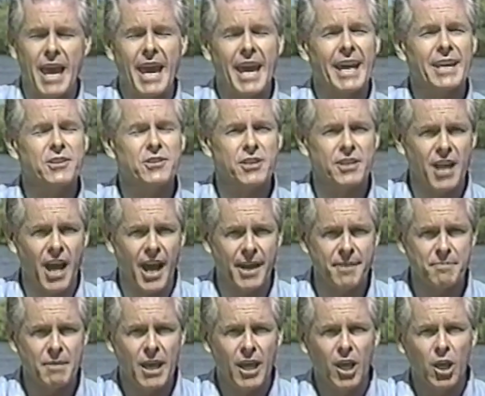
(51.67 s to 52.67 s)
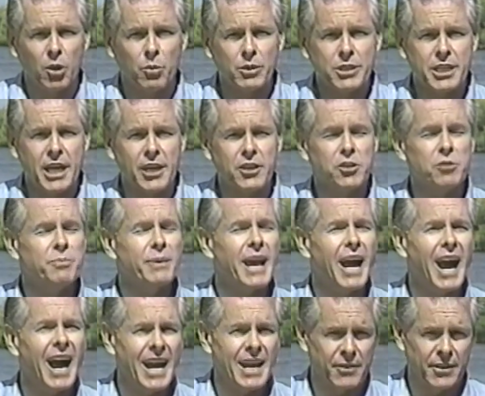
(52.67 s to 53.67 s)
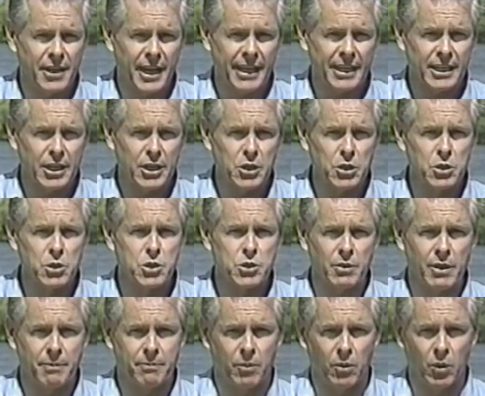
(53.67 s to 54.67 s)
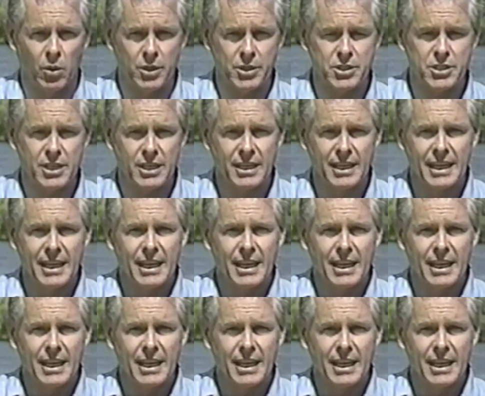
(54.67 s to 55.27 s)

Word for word: And tonight, we take you behind the nightly news reports.